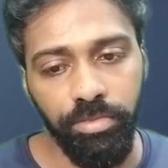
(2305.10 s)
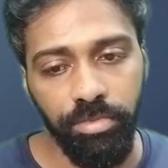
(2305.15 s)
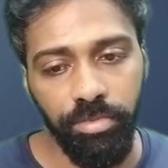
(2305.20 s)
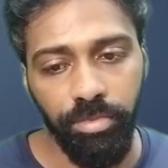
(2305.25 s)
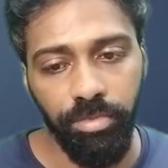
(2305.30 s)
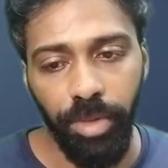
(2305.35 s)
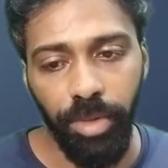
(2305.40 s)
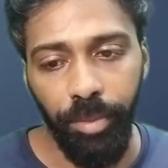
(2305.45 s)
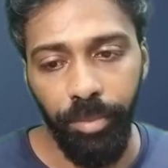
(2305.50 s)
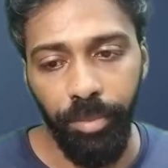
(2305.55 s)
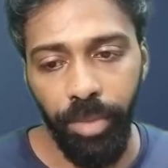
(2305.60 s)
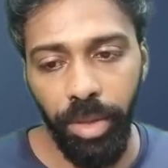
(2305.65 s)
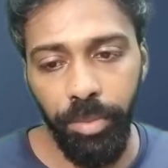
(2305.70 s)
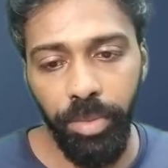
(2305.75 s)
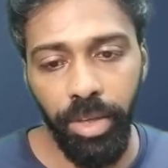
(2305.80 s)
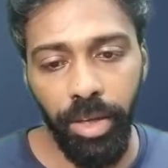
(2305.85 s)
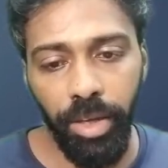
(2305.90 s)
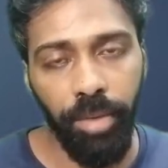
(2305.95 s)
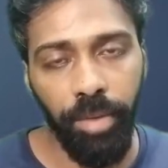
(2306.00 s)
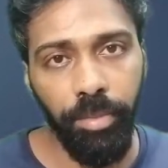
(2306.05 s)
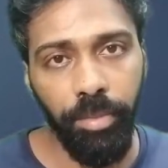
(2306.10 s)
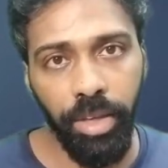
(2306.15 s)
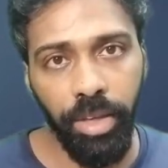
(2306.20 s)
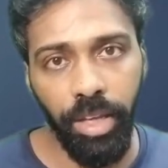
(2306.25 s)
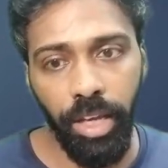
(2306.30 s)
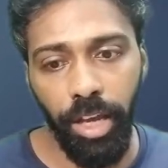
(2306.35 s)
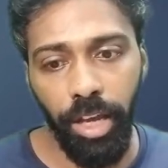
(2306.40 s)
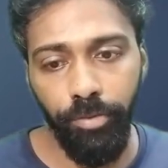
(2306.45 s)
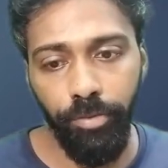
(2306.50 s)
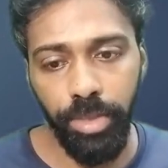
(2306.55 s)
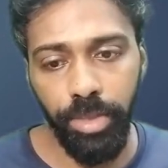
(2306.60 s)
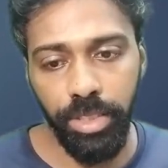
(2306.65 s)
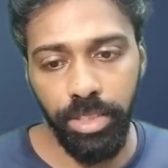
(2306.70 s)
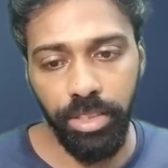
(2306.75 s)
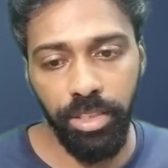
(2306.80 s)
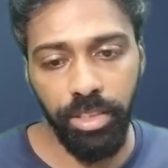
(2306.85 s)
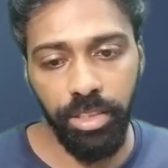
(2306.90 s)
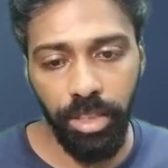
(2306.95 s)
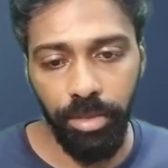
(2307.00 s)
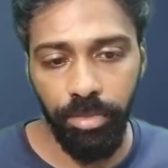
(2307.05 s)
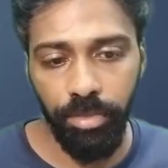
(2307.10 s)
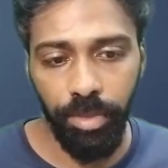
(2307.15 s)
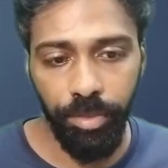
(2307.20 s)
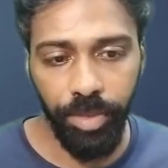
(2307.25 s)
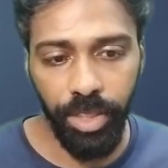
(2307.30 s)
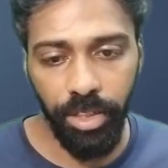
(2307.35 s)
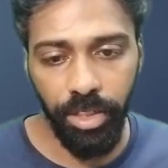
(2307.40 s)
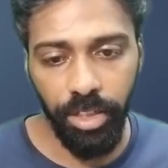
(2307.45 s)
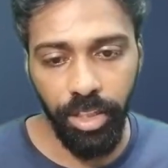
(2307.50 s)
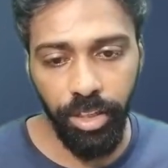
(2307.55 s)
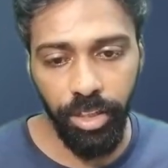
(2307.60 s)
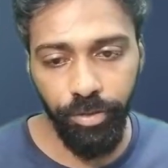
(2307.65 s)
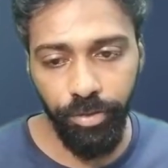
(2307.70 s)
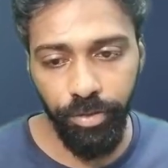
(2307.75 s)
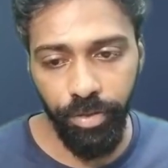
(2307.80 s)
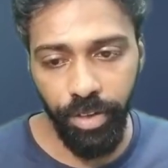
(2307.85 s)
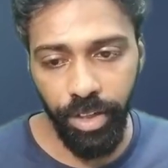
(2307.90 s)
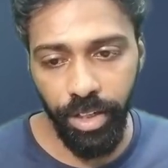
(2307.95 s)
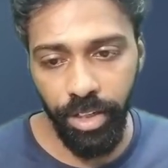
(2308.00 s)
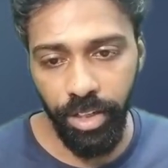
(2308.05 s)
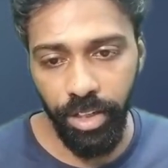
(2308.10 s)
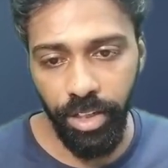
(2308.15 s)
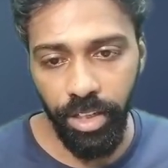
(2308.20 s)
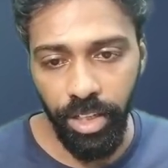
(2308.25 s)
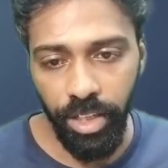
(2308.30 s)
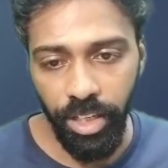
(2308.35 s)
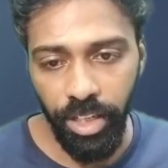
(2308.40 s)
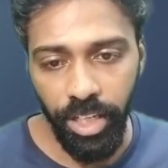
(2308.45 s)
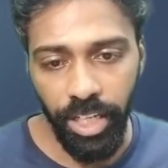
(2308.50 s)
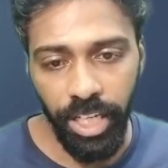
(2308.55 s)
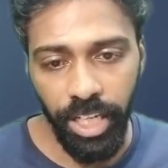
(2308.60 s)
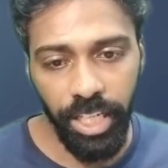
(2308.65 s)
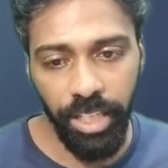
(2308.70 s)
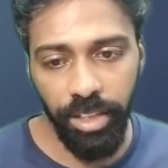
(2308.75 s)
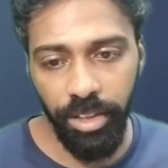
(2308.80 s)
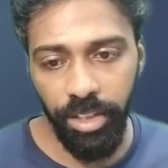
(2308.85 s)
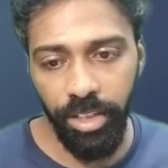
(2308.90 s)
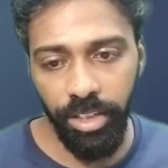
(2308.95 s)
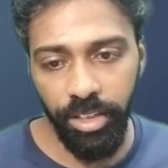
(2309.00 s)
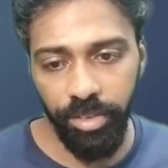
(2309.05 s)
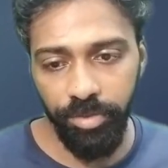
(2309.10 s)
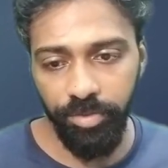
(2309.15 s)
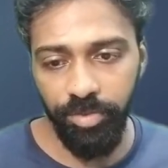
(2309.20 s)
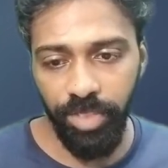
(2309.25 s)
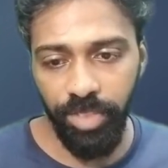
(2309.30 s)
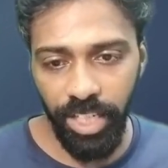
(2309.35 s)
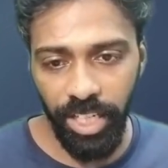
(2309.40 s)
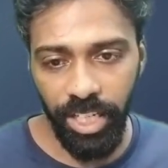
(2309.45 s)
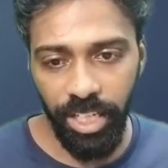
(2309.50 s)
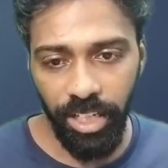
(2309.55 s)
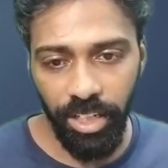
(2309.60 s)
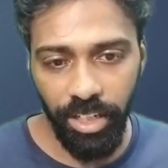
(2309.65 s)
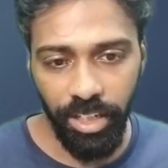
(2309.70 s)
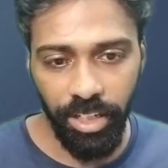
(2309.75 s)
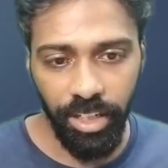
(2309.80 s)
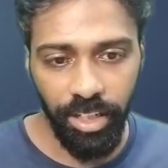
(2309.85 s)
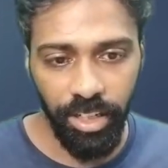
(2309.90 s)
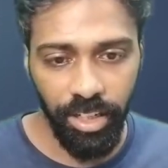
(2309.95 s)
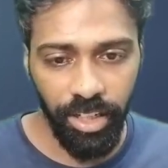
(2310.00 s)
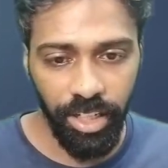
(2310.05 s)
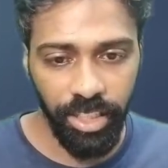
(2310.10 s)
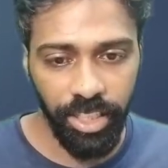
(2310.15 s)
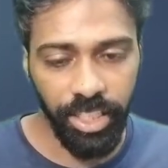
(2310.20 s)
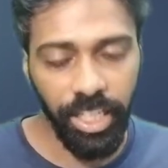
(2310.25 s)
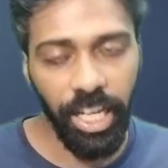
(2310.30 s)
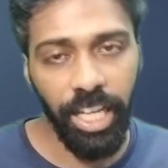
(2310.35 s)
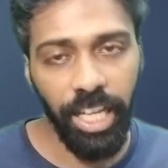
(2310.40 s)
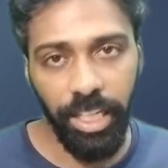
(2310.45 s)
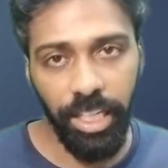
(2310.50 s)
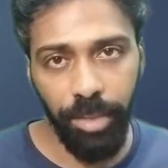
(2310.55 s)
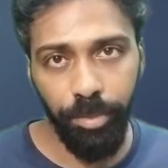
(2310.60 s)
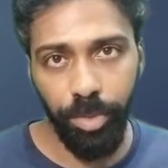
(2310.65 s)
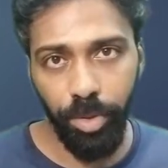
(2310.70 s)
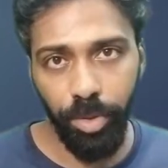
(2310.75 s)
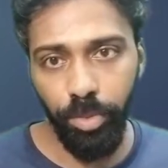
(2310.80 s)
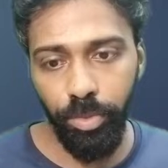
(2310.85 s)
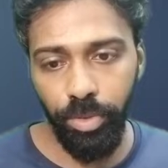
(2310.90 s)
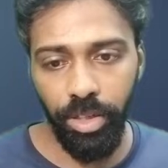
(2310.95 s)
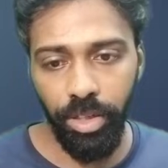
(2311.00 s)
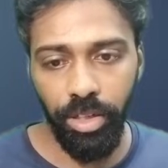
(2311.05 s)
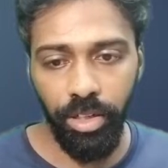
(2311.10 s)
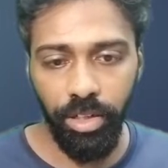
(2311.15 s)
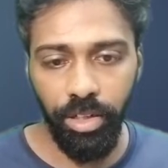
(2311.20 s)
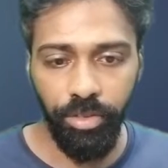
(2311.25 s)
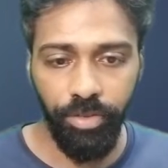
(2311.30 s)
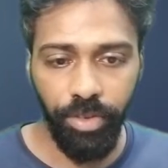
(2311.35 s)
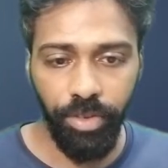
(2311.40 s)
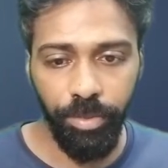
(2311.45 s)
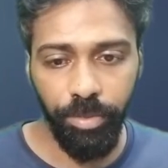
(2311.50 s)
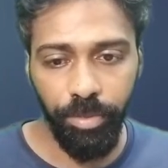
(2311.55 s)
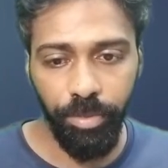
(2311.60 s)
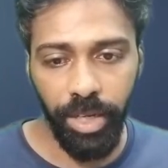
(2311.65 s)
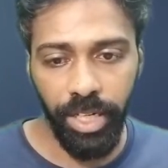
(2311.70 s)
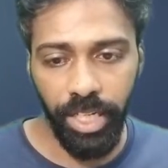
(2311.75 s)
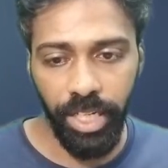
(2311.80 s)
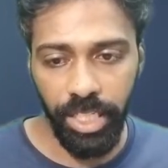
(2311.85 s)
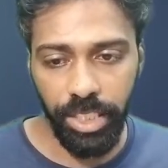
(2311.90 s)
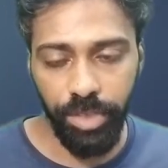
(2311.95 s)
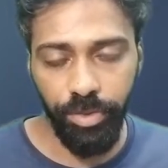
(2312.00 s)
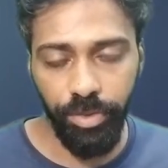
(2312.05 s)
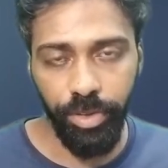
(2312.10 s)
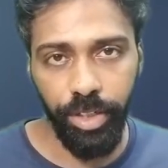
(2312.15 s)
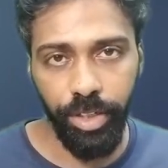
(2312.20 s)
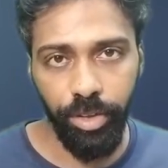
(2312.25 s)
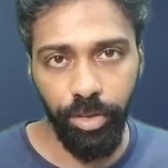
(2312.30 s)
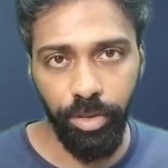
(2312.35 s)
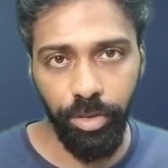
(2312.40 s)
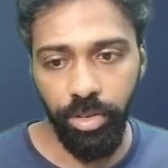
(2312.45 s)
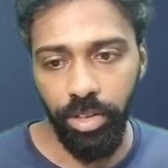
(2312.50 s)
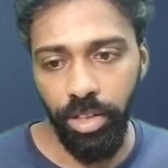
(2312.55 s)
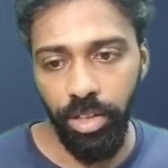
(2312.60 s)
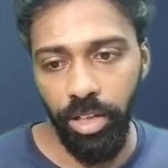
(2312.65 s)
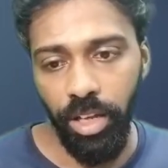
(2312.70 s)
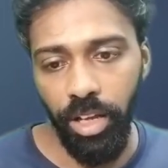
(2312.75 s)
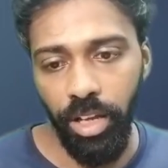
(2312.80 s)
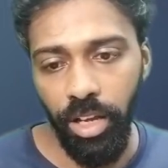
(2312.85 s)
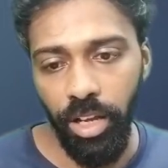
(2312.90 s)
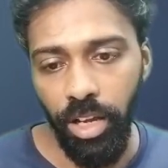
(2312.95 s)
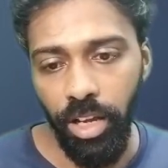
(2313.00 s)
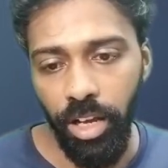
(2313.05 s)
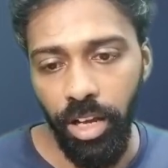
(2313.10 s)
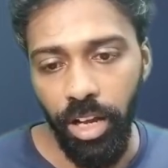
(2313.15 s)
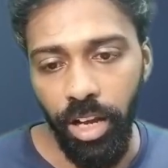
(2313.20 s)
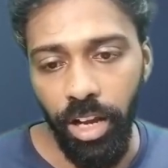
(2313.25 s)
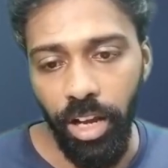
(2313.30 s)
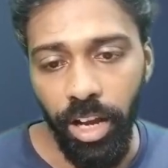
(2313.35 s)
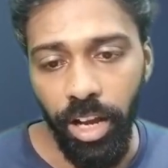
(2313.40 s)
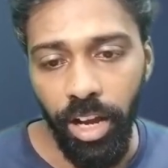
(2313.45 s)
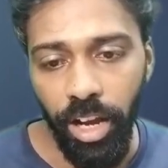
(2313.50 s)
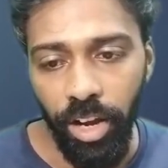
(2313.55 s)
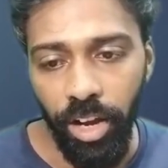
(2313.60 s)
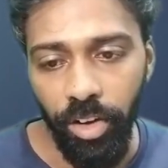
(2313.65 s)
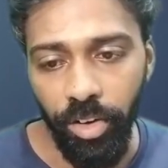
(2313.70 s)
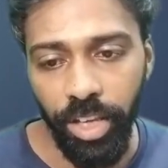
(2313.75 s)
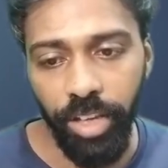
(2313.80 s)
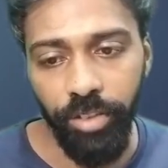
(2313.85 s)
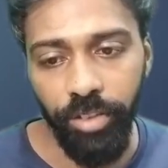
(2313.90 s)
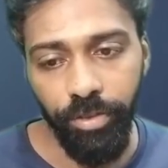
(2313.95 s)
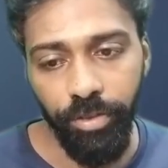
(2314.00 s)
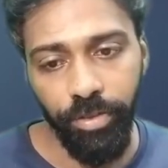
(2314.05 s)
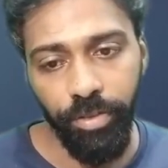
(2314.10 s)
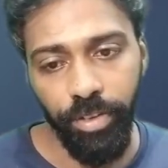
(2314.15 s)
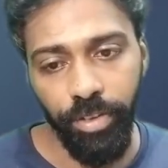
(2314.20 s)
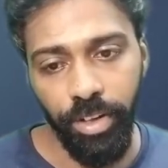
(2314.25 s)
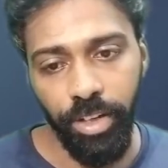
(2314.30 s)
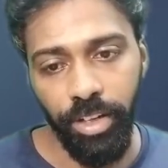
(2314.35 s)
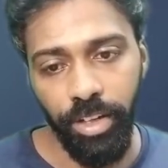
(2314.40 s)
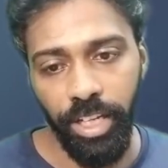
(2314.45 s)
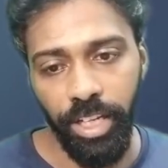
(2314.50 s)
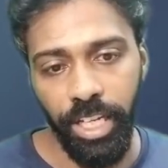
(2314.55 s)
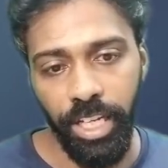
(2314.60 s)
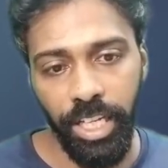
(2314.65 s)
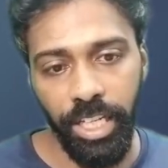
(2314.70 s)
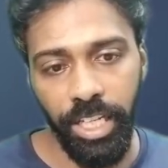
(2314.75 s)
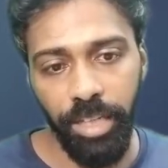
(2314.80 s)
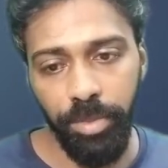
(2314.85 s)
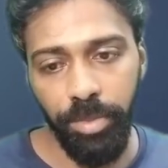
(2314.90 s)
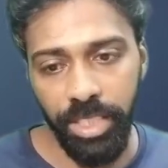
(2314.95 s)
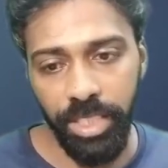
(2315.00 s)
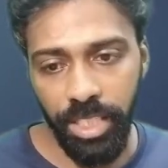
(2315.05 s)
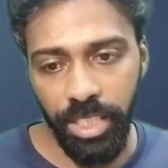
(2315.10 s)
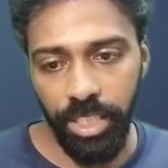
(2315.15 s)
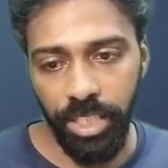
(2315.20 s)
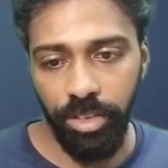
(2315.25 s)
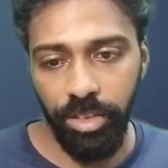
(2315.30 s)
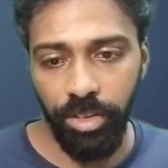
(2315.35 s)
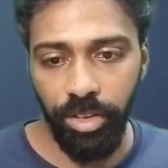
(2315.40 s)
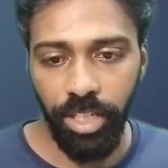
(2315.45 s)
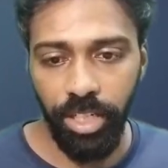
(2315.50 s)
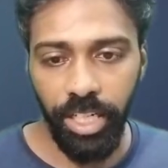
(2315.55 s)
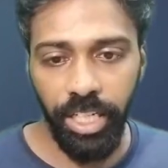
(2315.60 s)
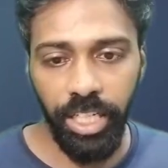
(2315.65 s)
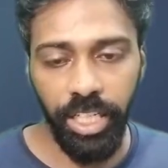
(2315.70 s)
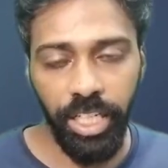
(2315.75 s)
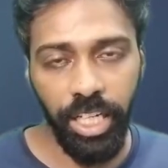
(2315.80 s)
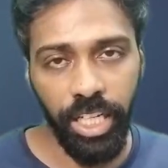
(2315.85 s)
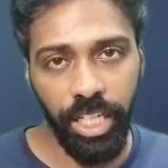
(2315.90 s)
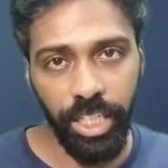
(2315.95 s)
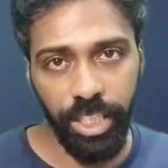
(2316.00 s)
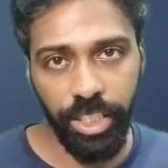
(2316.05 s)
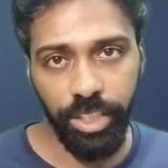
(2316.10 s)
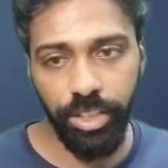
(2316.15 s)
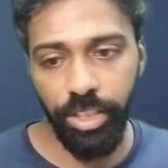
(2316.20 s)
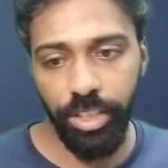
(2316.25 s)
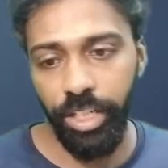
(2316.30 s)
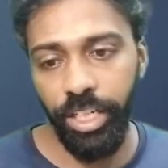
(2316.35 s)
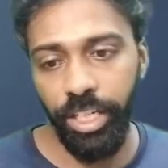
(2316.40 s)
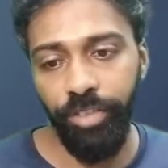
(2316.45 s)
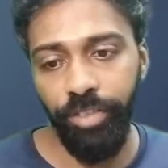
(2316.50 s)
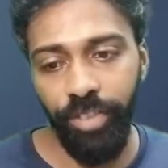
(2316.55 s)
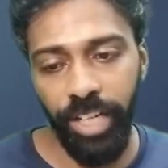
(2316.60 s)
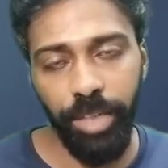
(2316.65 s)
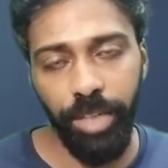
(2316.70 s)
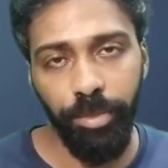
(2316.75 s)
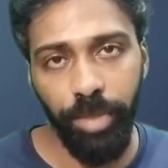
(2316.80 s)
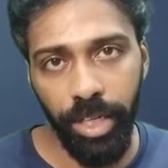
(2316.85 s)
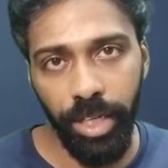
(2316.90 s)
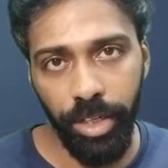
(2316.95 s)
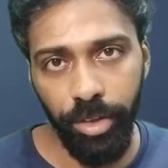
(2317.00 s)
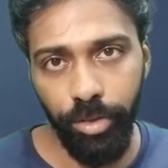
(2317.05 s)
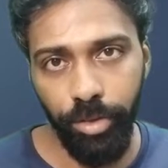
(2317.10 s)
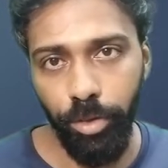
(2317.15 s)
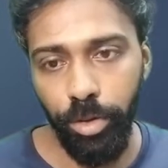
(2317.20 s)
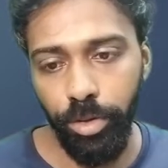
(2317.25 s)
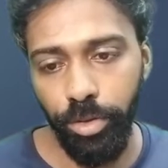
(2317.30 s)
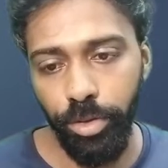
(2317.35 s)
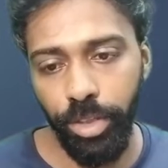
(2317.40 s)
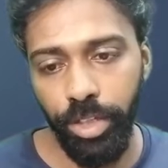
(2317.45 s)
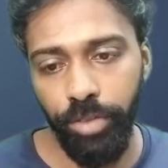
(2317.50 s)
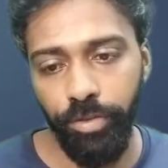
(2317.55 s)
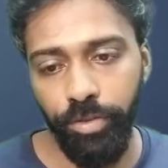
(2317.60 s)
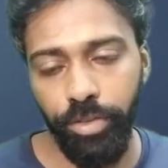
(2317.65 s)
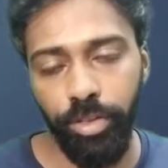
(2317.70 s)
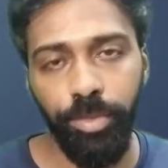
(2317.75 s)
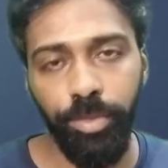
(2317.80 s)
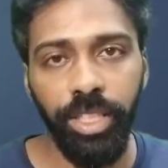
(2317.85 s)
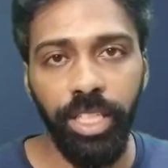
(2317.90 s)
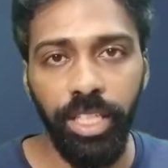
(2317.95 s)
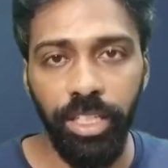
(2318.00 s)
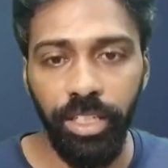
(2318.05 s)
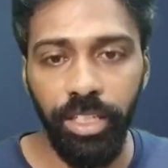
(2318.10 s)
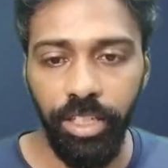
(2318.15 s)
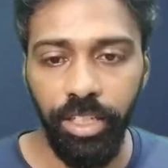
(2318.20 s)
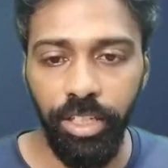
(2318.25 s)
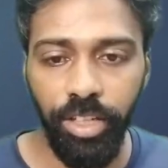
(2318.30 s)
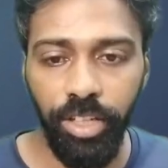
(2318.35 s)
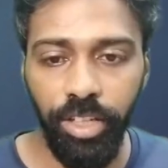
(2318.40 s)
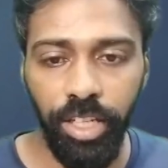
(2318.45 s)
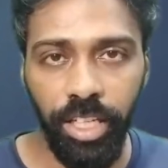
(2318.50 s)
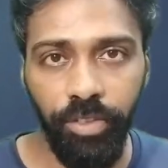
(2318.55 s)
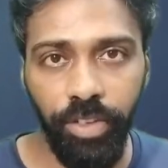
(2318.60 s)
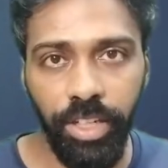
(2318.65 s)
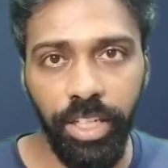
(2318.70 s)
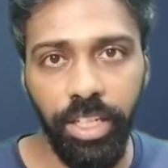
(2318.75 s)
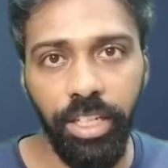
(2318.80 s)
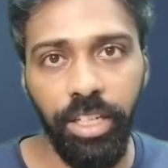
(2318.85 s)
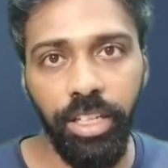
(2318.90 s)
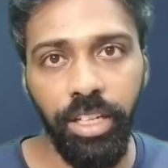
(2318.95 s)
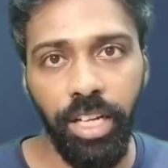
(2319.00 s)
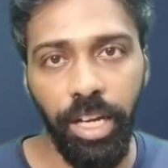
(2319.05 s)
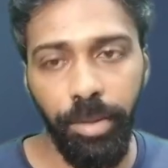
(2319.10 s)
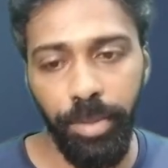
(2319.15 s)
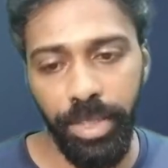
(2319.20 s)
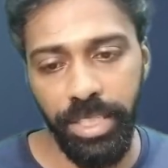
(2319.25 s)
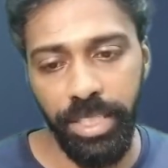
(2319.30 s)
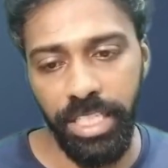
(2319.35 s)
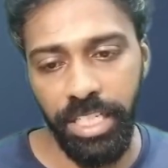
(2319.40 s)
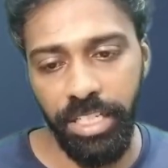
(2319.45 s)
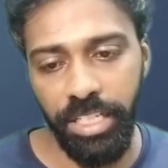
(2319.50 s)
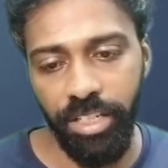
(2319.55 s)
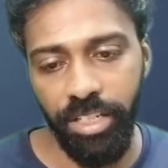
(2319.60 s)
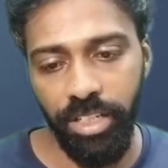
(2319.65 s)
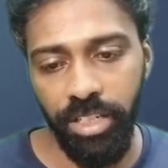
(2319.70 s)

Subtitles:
Maybe I may have missed some, if any, I think I'll improve from my next video. Okay, if any mistakes or any corrections or any feedback you want to give to me, then you can give it in the comment section,